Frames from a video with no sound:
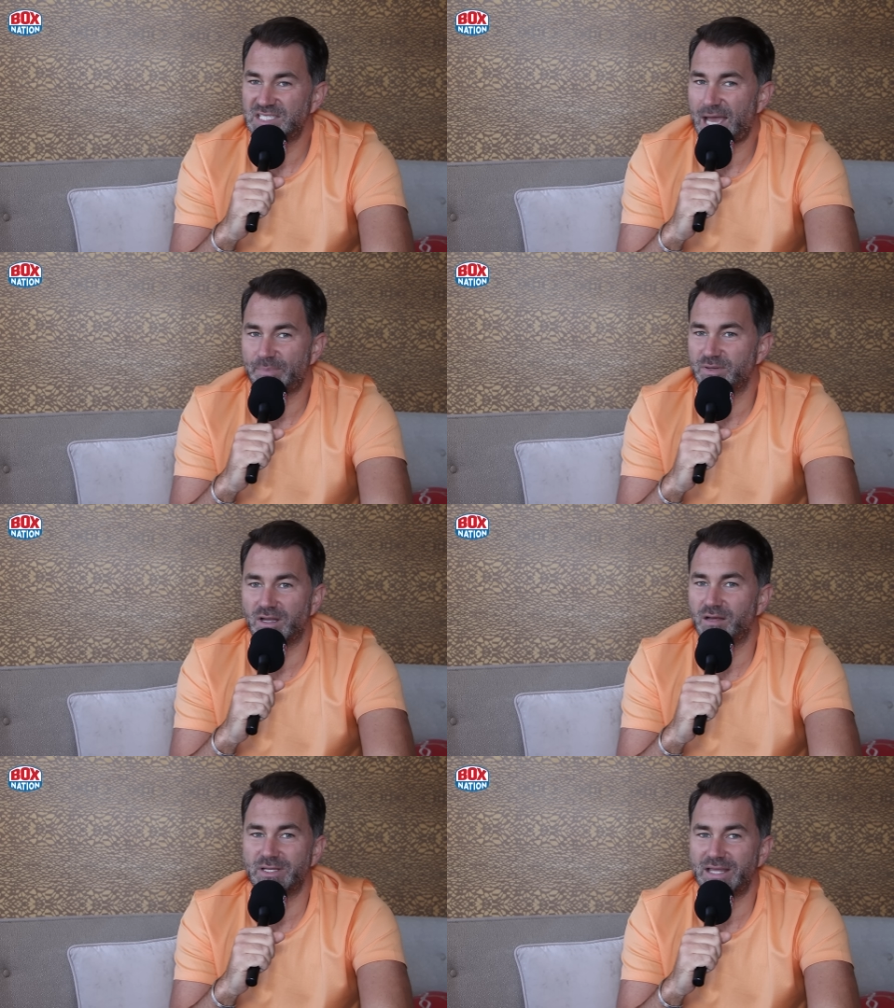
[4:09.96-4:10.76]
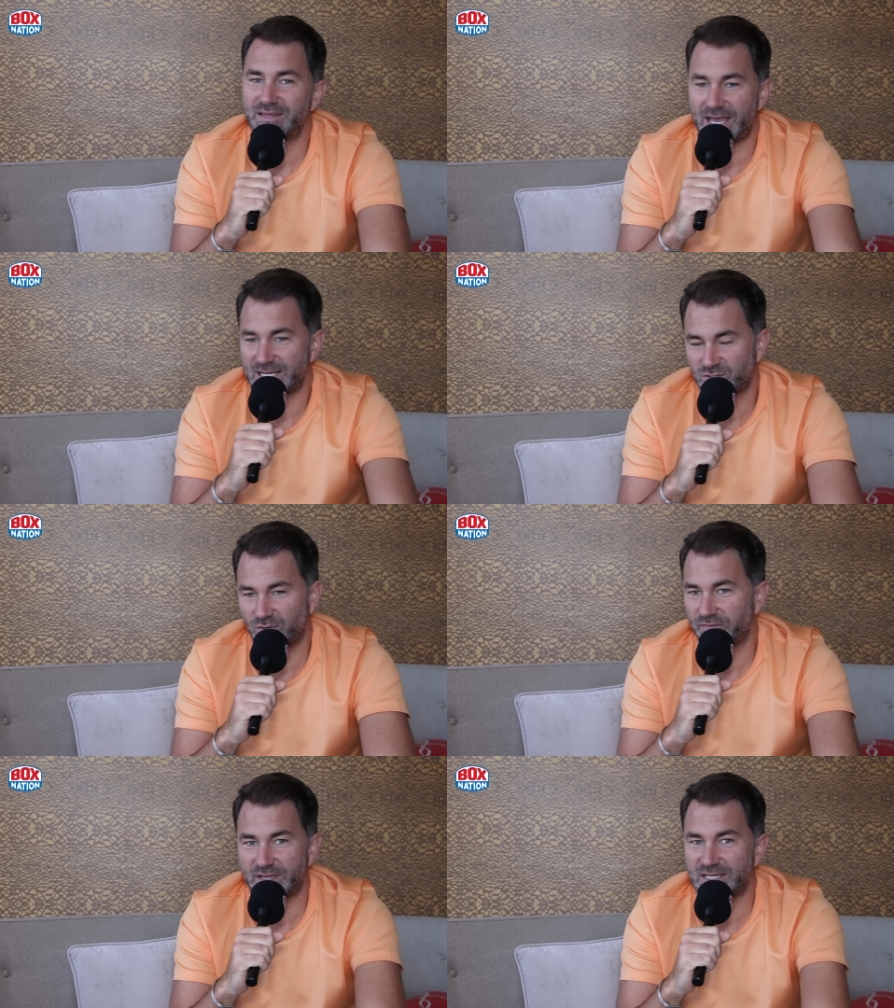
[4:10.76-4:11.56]
it's happened. I mean, that, that
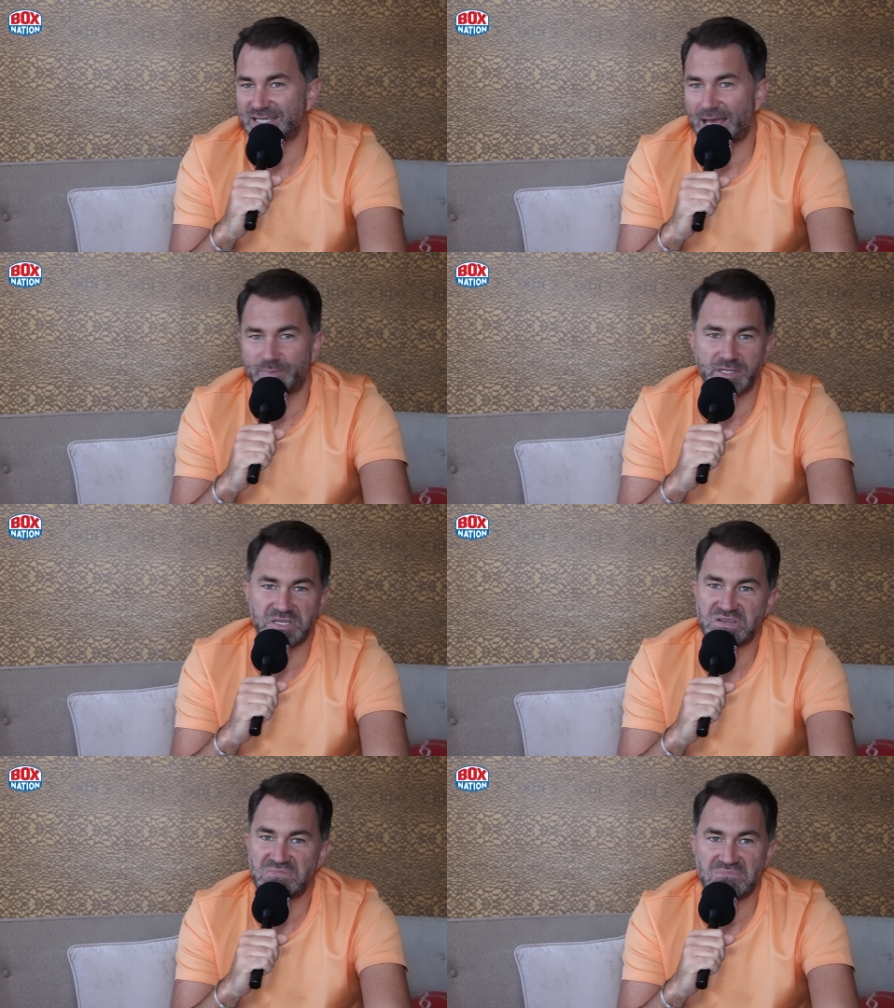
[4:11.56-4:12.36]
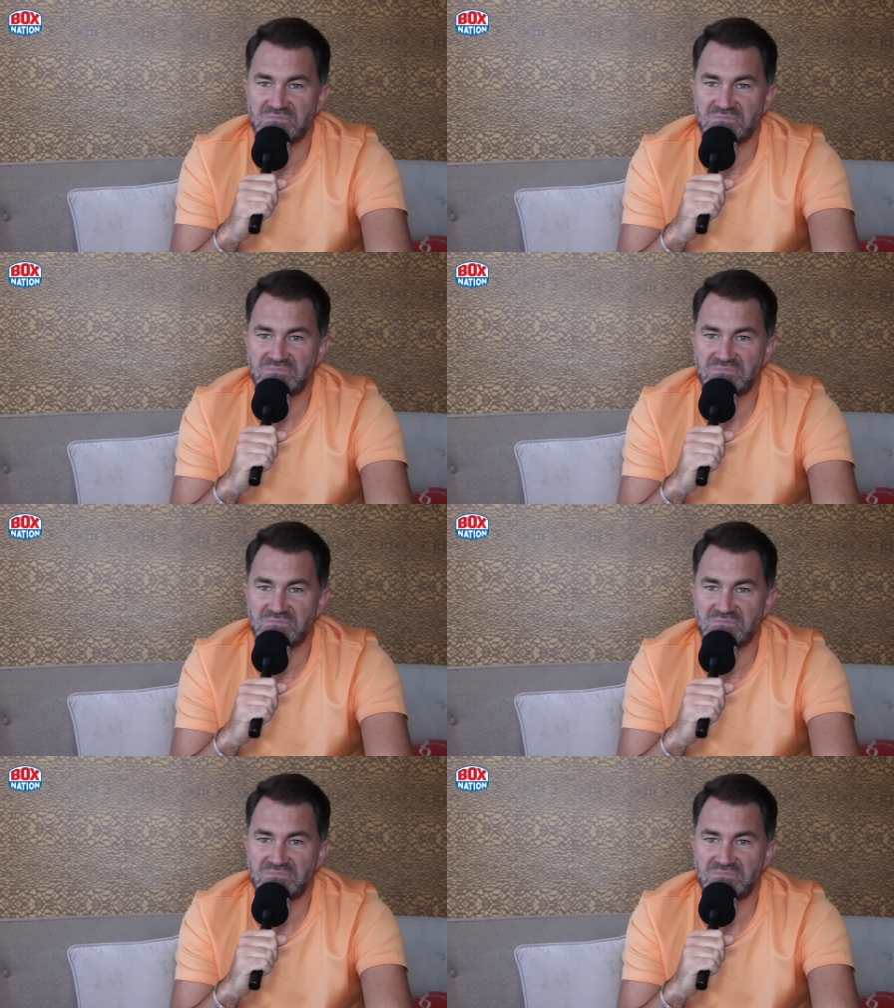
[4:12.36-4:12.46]
sort of thing has happened.